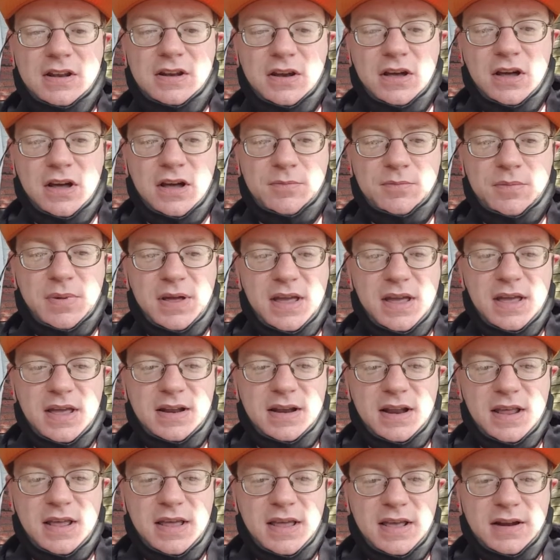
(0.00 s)
Not
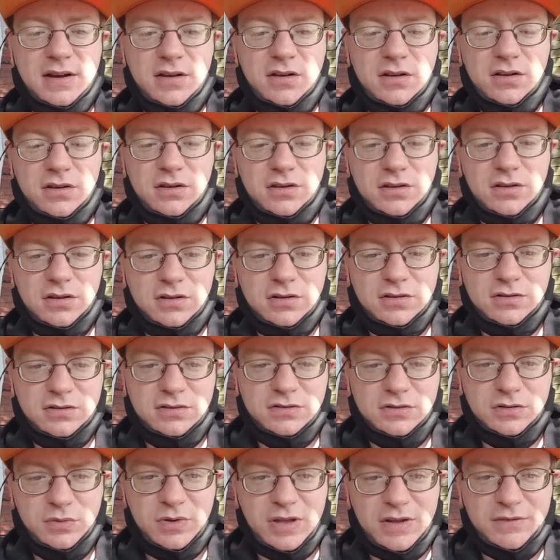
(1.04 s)
bad at all.
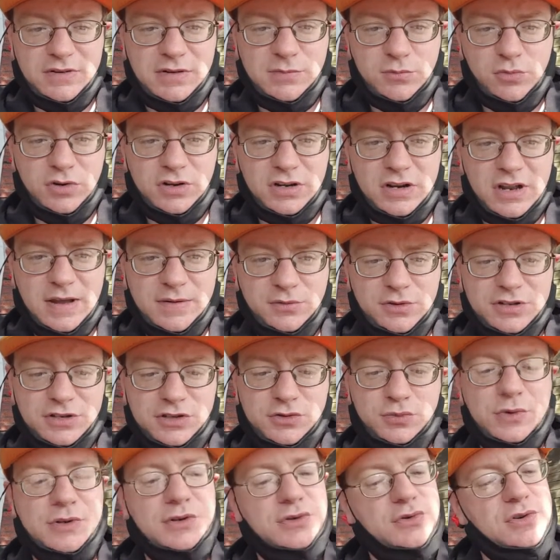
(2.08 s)
Do we have any more time
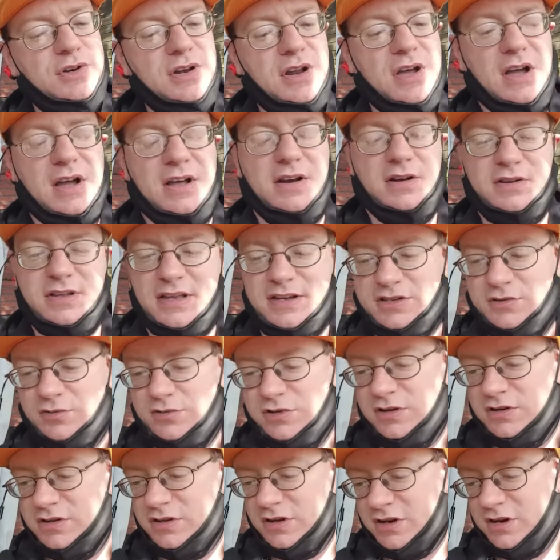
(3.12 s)
research? We do not. Okay, so
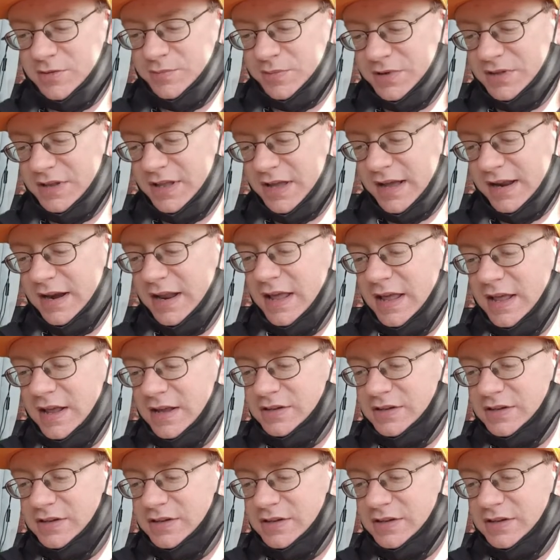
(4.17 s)
we're all caught up on that.